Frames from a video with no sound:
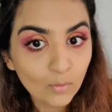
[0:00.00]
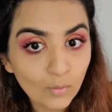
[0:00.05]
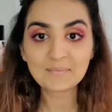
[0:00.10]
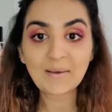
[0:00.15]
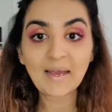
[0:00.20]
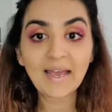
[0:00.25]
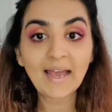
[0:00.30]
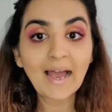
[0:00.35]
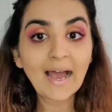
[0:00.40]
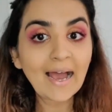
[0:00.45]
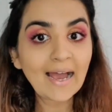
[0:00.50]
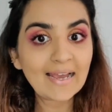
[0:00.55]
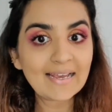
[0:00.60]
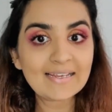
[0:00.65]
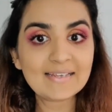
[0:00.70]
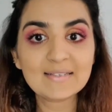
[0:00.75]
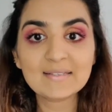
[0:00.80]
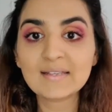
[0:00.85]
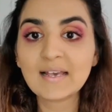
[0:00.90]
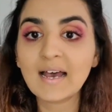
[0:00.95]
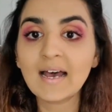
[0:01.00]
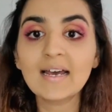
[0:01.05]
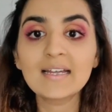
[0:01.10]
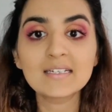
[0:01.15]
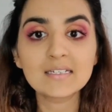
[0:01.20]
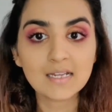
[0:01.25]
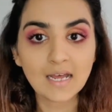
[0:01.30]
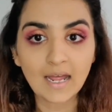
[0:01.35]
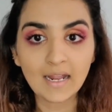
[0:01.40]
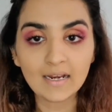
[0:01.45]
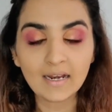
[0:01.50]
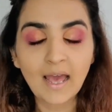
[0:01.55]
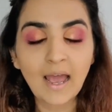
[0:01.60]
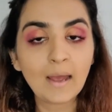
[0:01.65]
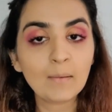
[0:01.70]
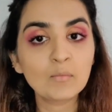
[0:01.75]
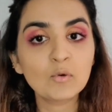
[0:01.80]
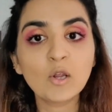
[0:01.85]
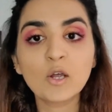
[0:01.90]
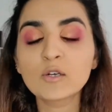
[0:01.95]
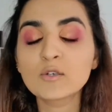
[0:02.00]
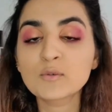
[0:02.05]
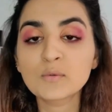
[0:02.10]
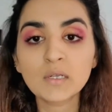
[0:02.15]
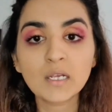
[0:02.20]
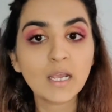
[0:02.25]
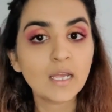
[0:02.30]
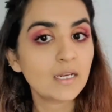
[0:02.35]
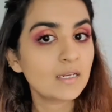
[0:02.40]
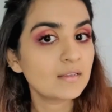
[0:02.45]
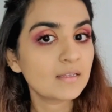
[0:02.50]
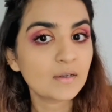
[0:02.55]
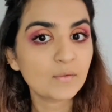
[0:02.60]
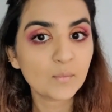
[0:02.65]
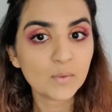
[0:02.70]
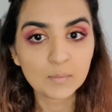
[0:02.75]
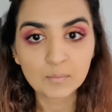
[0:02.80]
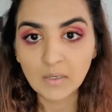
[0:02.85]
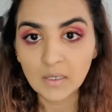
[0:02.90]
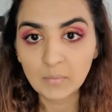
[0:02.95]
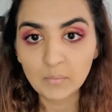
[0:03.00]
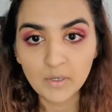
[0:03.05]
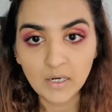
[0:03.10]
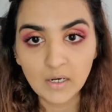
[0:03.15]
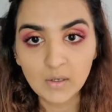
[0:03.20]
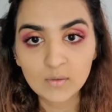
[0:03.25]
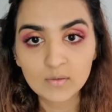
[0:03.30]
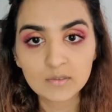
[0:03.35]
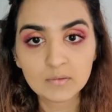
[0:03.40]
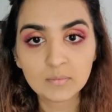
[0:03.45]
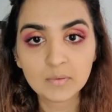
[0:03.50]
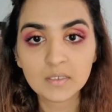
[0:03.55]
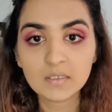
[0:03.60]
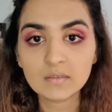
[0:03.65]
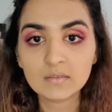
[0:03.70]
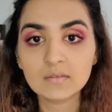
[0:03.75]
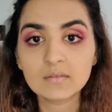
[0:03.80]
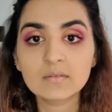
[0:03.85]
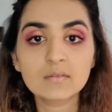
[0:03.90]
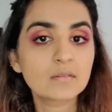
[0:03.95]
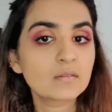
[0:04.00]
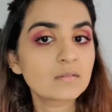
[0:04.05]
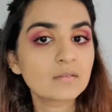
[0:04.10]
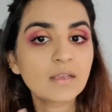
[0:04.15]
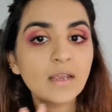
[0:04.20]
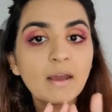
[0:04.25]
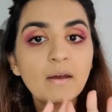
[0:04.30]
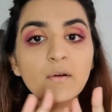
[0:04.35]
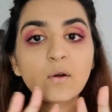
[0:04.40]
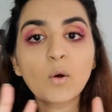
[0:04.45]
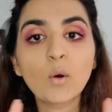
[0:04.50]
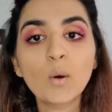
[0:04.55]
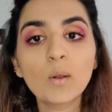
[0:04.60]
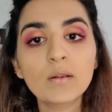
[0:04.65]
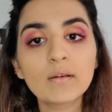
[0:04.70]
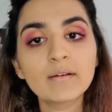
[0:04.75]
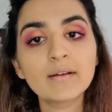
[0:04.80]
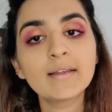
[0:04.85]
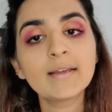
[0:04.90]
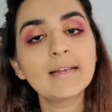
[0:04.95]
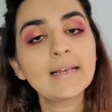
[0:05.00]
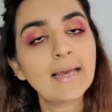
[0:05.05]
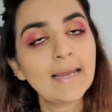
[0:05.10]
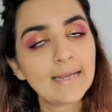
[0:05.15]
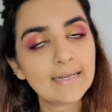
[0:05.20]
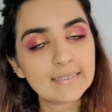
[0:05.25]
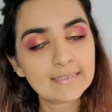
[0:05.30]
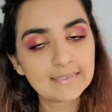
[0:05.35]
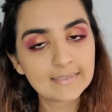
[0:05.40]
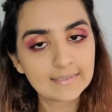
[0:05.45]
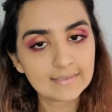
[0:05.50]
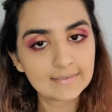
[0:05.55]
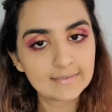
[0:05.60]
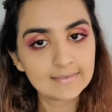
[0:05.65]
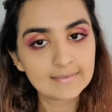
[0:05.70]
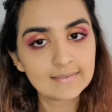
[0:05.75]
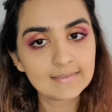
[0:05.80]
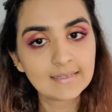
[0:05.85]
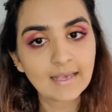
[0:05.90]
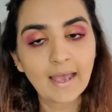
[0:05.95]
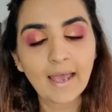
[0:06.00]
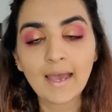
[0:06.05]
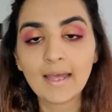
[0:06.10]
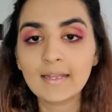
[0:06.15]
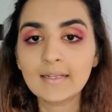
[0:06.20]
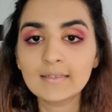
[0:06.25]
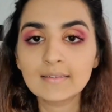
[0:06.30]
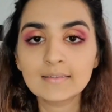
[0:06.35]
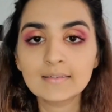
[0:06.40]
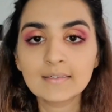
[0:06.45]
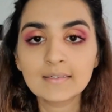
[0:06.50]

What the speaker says: My eyes are done. I'm not doing anything with my brows because they are already like this, and